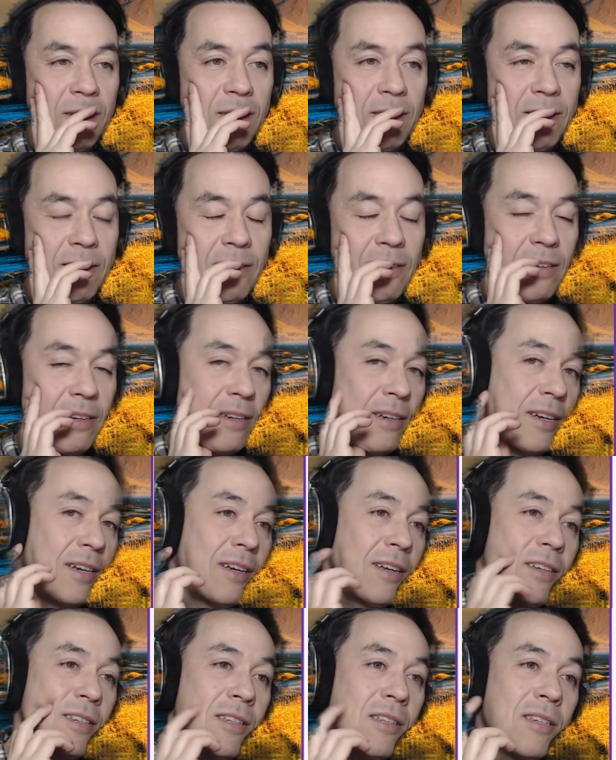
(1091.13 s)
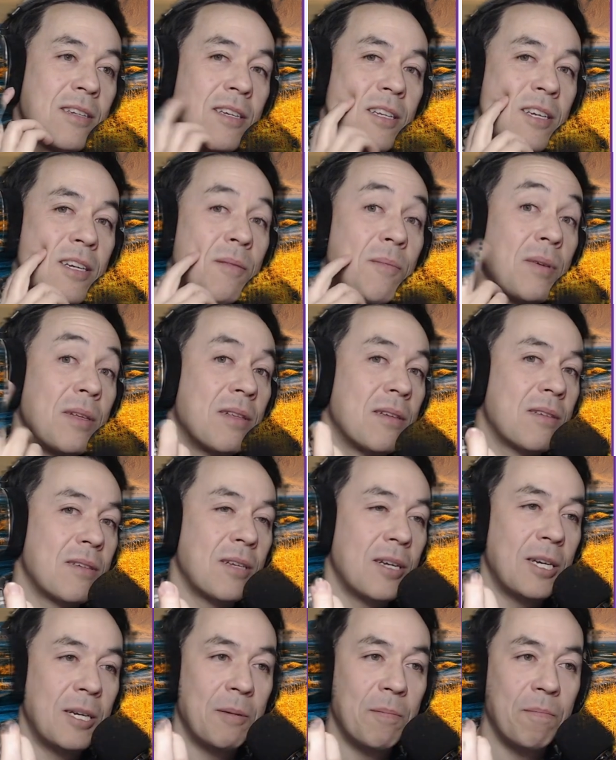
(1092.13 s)
Yeah, I guess it'd be the
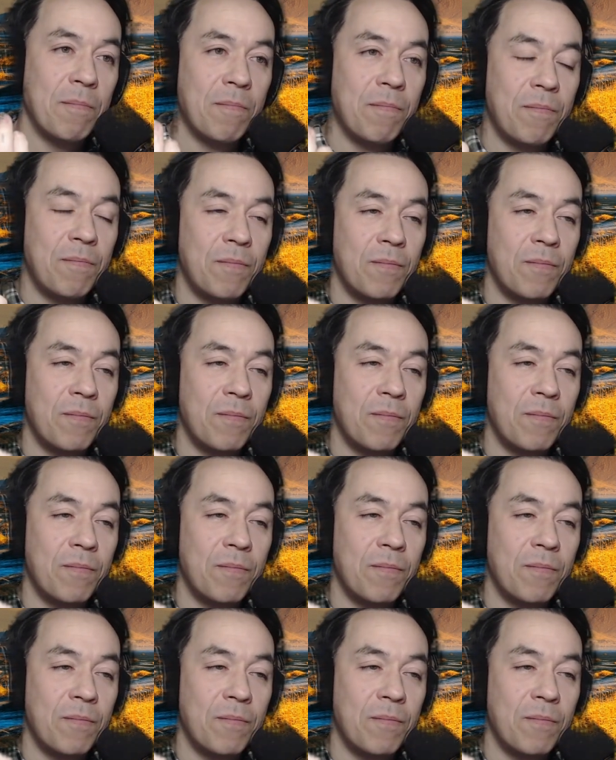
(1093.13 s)
same.